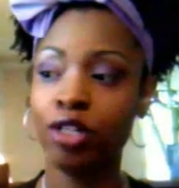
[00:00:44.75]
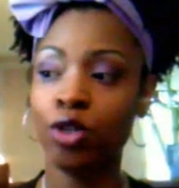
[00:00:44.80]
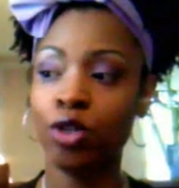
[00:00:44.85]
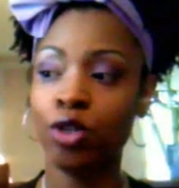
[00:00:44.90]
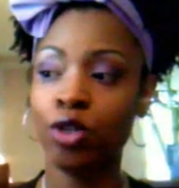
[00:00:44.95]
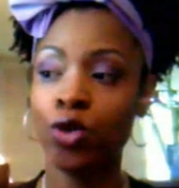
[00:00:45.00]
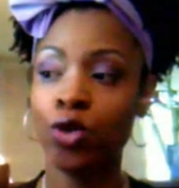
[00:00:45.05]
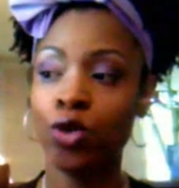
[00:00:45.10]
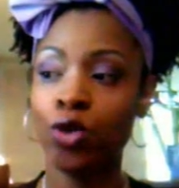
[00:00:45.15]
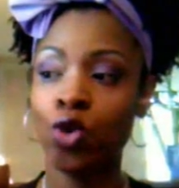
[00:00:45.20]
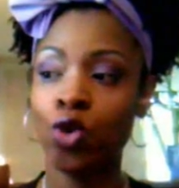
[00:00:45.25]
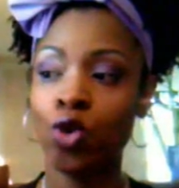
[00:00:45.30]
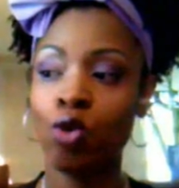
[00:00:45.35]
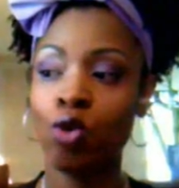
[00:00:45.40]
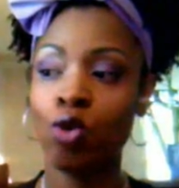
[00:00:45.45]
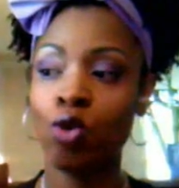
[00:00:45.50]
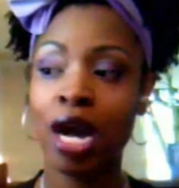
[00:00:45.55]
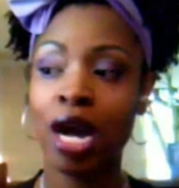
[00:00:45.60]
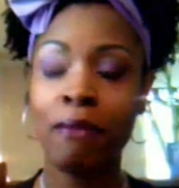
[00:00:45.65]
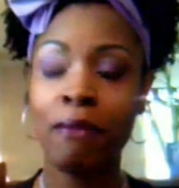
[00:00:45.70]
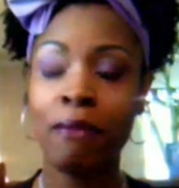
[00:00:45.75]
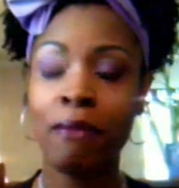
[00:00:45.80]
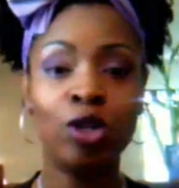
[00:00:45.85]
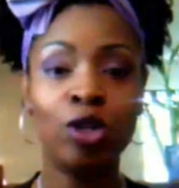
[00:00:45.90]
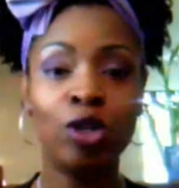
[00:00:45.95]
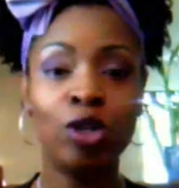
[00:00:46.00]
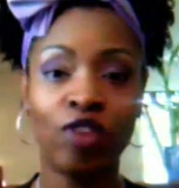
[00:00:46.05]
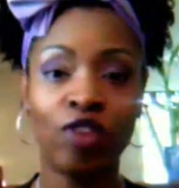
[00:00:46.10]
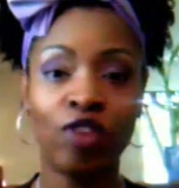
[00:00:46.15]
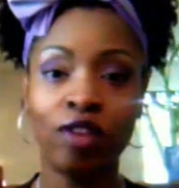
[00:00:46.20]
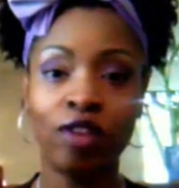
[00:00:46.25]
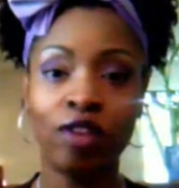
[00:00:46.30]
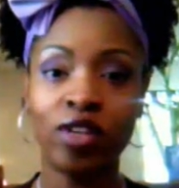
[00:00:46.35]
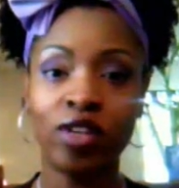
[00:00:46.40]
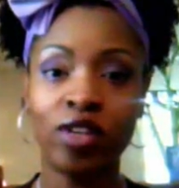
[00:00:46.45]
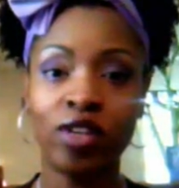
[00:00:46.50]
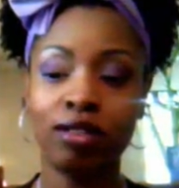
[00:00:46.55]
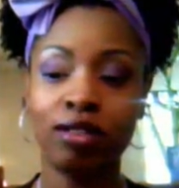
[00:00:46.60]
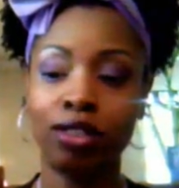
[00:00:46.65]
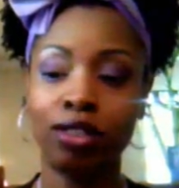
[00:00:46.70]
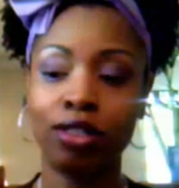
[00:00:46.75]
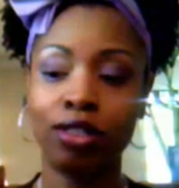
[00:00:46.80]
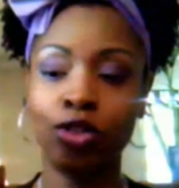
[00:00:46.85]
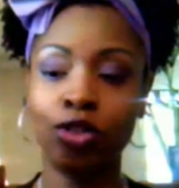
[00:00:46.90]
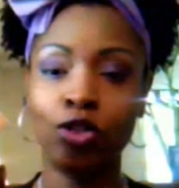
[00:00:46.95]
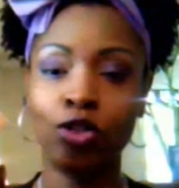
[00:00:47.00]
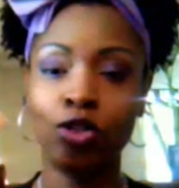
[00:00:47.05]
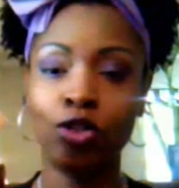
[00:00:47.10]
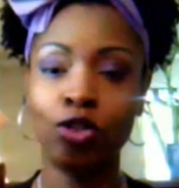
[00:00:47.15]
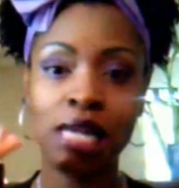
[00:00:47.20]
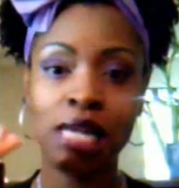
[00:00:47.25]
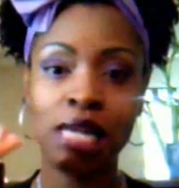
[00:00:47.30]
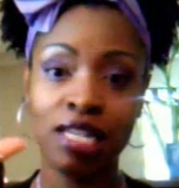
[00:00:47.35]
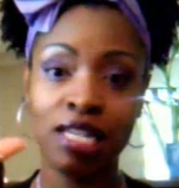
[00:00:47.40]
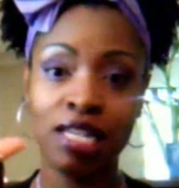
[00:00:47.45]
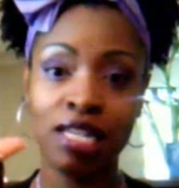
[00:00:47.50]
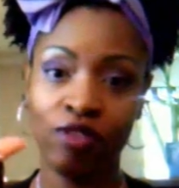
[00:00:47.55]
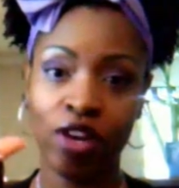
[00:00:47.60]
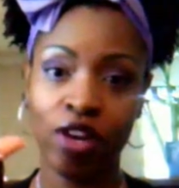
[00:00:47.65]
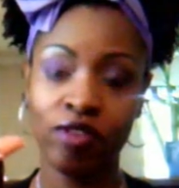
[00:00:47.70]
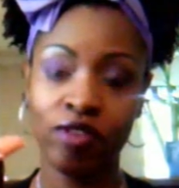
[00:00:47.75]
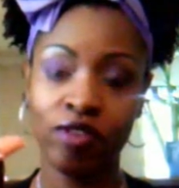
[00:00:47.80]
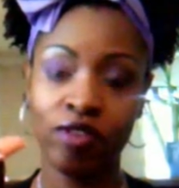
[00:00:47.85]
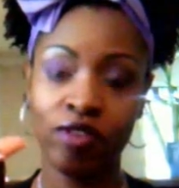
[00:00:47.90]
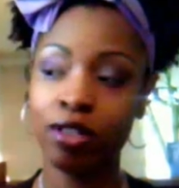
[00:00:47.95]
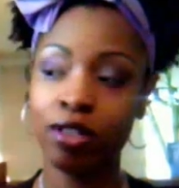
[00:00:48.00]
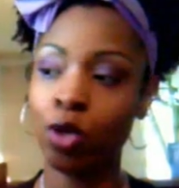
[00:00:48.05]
to my most favorite to my least favorite.